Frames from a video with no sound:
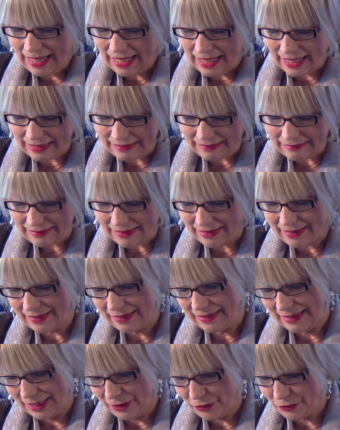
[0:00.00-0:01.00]

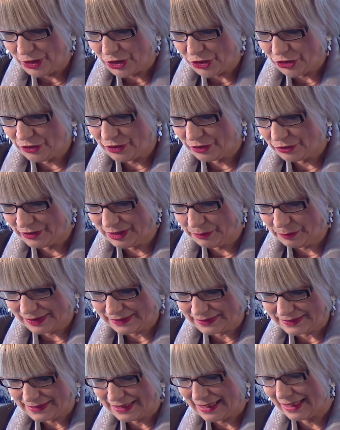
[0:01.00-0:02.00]
and reach an
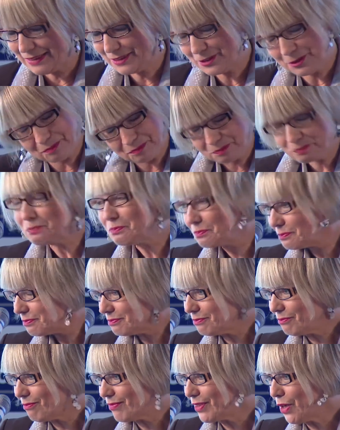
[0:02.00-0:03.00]
agreement. And
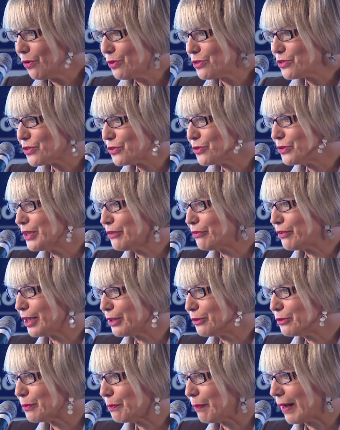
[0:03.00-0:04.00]
also, if I
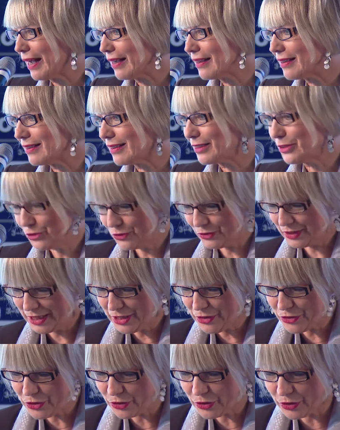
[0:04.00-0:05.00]
look back 2
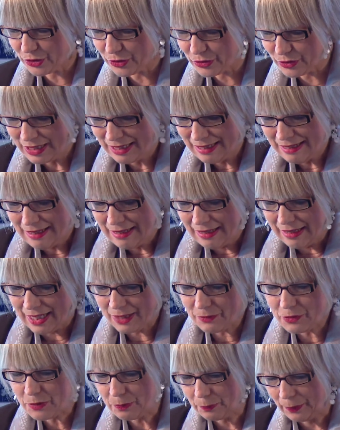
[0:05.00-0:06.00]
years ago, I
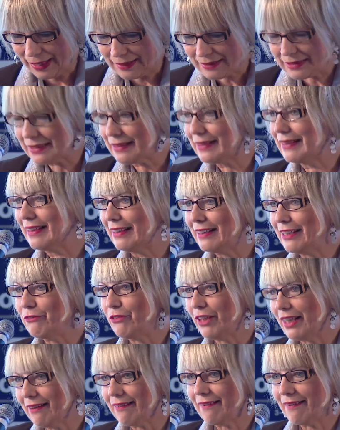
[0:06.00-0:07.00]
was practically
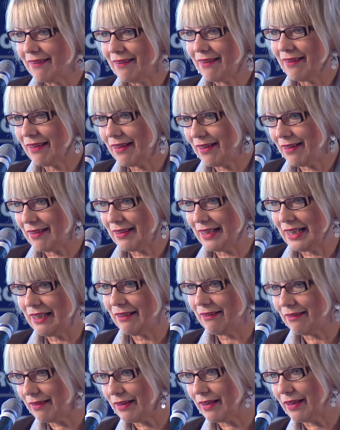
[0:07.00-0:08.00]
living
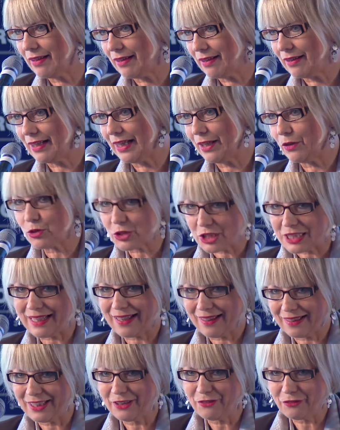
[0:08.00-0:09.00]
in a
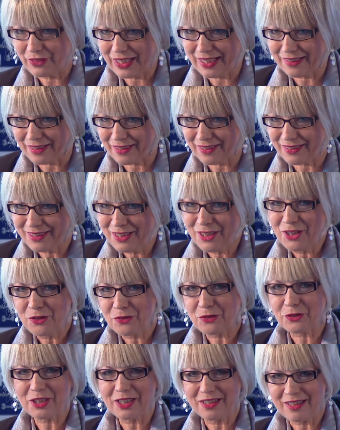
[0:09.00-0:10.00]
hotel in Vienna
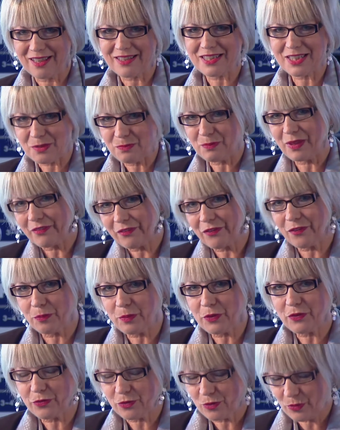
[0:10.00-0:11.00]
for the last months
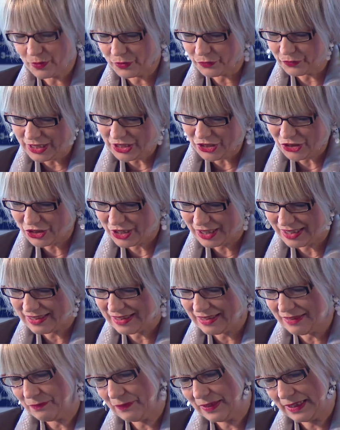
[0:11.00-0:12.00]
before we reached
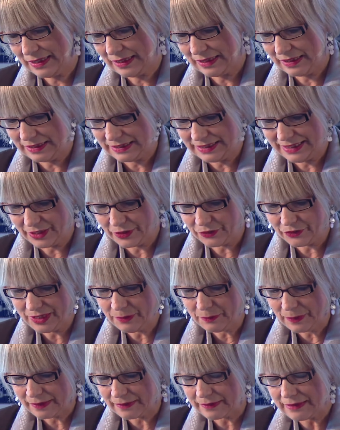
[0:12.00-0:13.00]
the
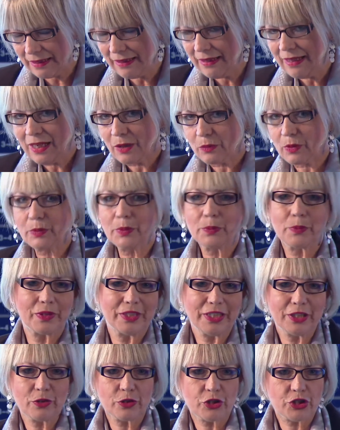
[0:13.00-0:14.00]
agreement, where we were
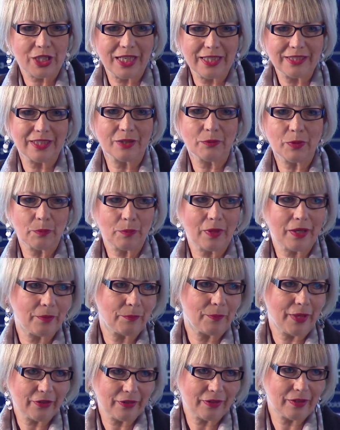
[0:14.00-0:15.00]
negotiating
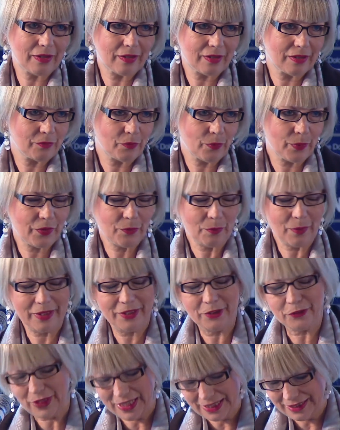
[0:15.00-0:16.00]
with my
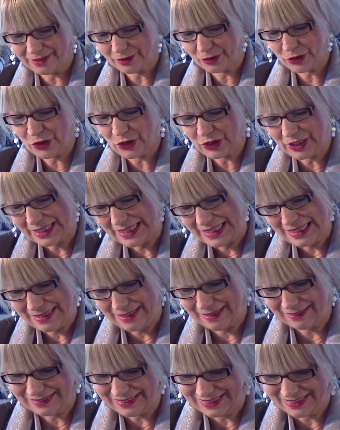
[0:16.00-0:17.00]
Iranian colleagues
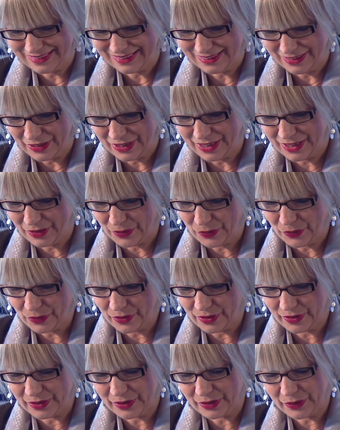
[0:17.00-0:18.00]
until
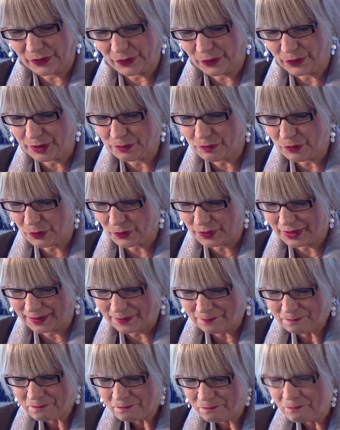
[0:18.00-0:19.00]
early morning.
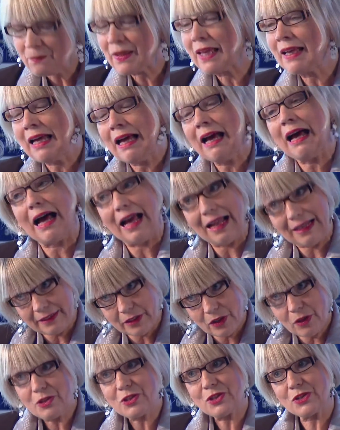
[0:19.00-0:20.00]
And
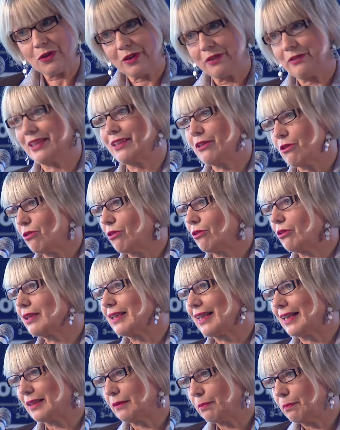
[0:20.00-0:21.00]
also, I recall
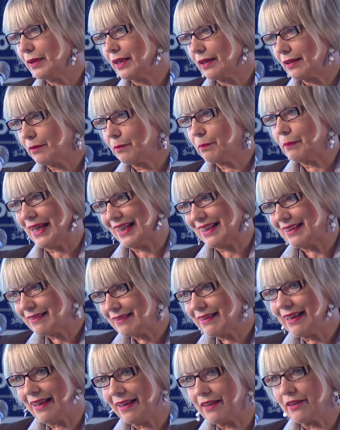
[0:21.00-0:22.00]
that back
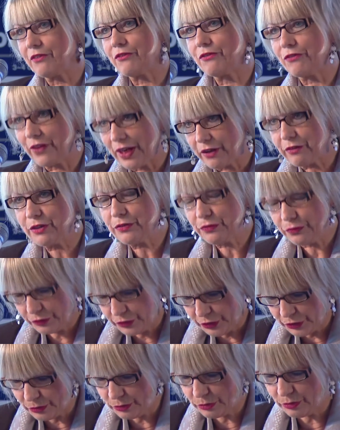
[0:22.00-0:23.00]
then, very
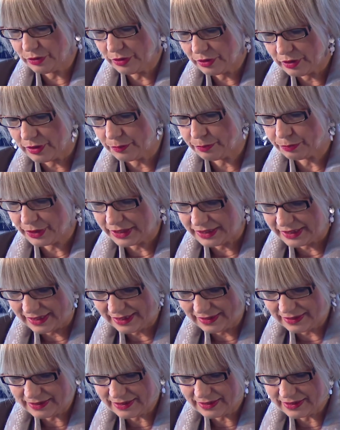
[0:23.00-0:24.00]
few
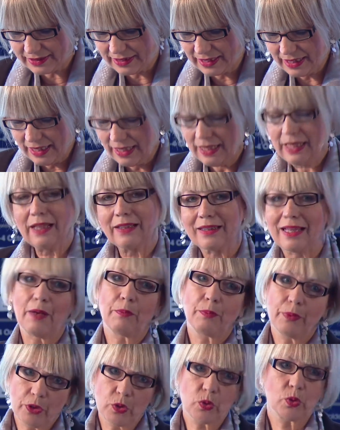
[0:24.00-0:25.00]
predicted
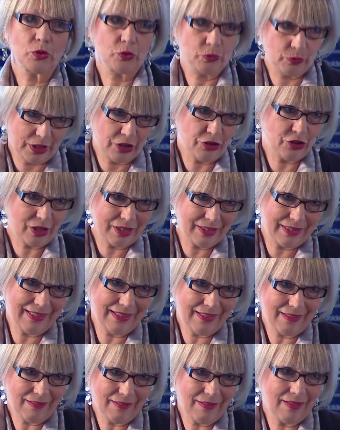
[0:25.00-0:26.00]
that we could reach a
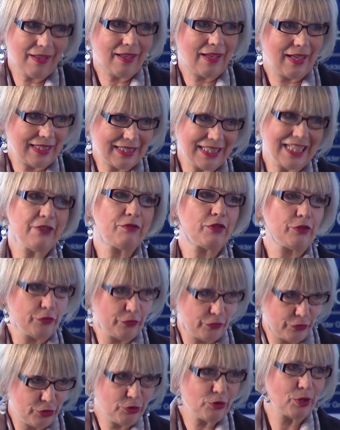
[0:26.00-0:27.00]
deal, and even
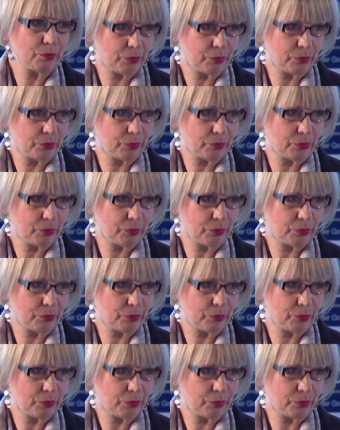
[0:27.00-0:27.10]
fewer